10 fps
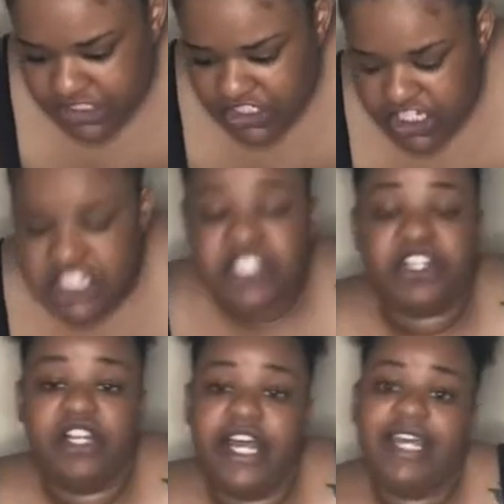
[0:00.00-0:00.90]
Jeans
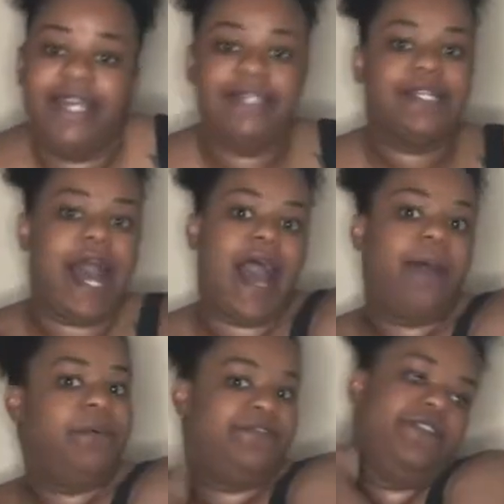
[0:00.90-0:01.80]
or leggings?
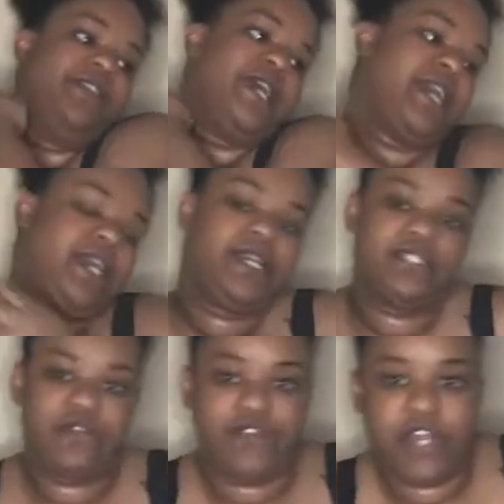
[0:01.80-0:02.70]
I prefer
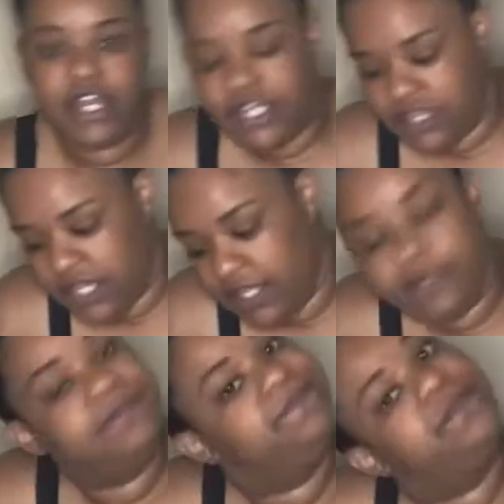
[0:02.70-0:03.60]
leggings over
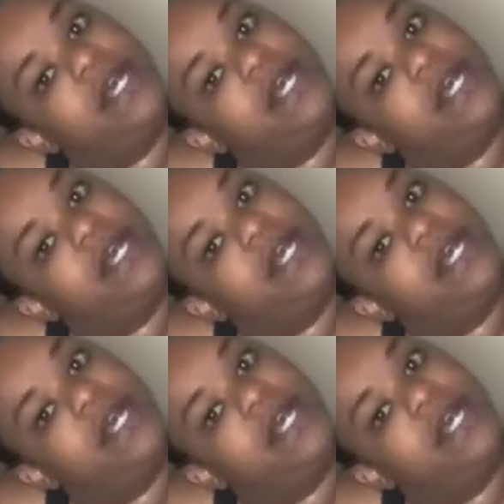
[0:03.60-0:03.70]
anything.